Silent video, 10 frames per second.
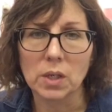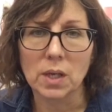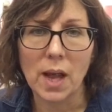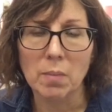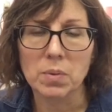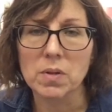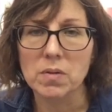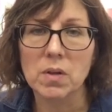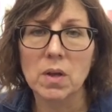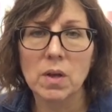
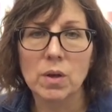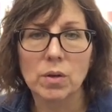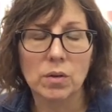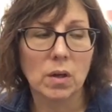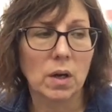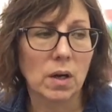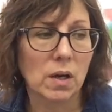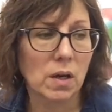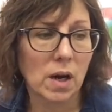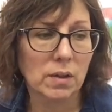happens
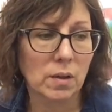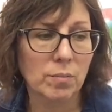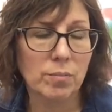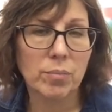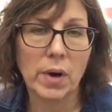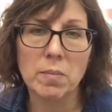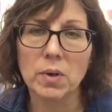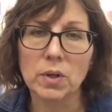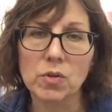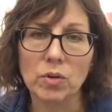on the
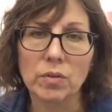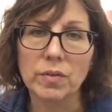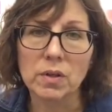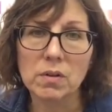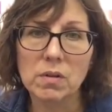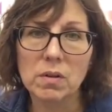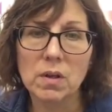primary surface.